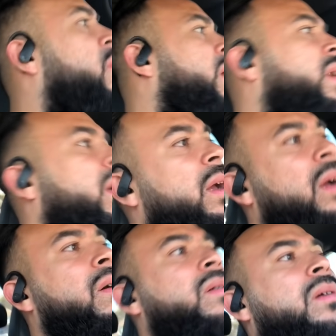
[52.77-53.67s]
right
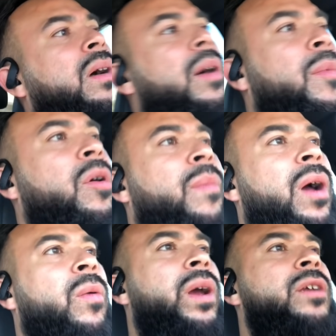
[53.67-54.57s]
now, I'm on
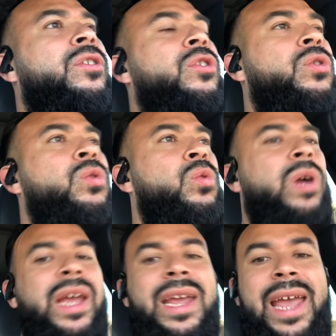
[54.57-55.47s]
my way to
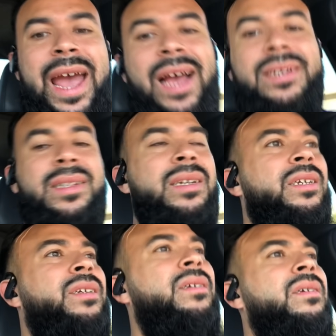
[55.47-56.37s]
a gas
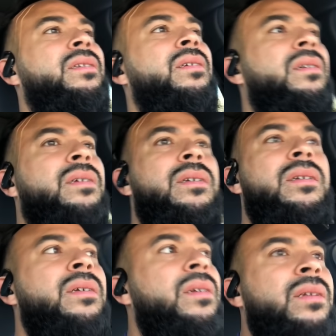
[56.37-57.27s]
station
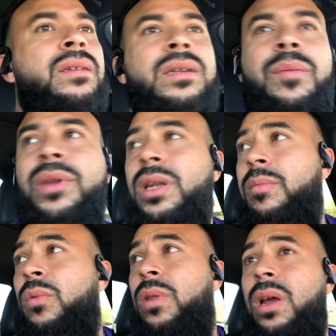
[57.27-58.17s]
to give me some
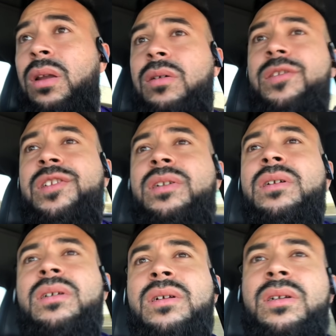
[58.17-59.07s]
modelos
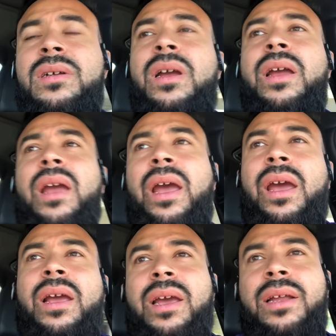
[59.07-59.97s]

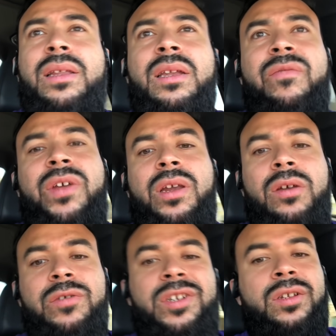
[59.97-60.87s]
and get this
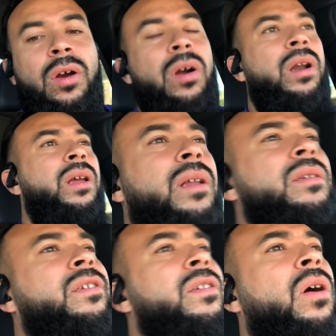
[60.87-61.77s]
video started.
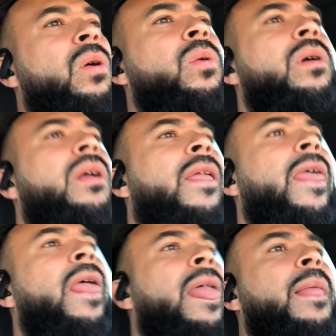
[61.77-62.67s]
So,
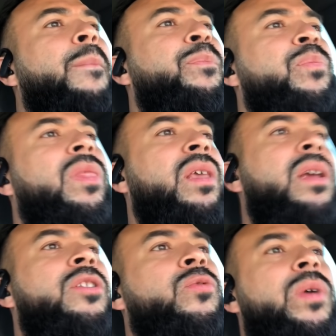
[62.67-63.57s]
the
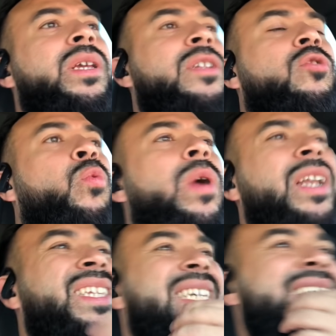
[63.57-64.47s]

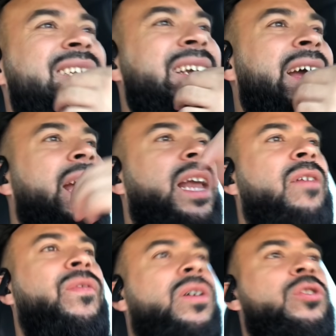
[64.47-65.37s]
2020
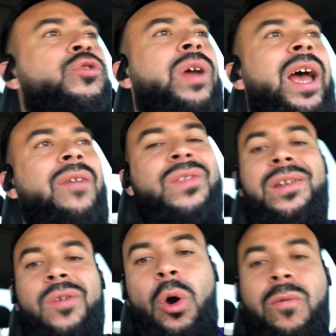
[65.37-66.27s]
NFL Draft
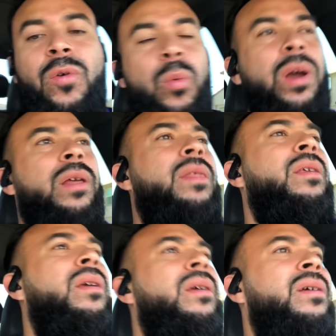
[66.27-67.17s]
is over with,
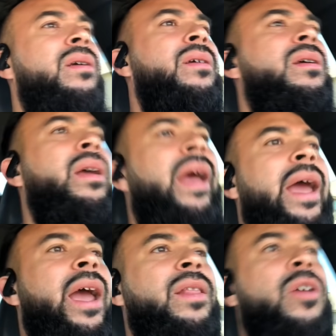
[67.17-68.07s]

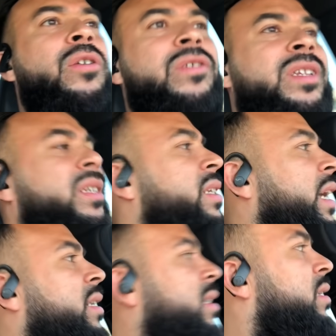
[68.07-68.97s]
and the Houston
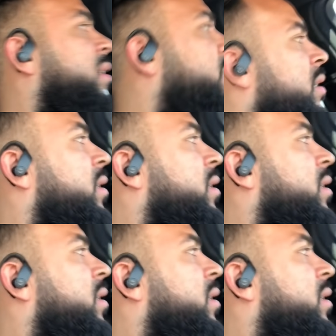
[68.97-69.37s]
Texans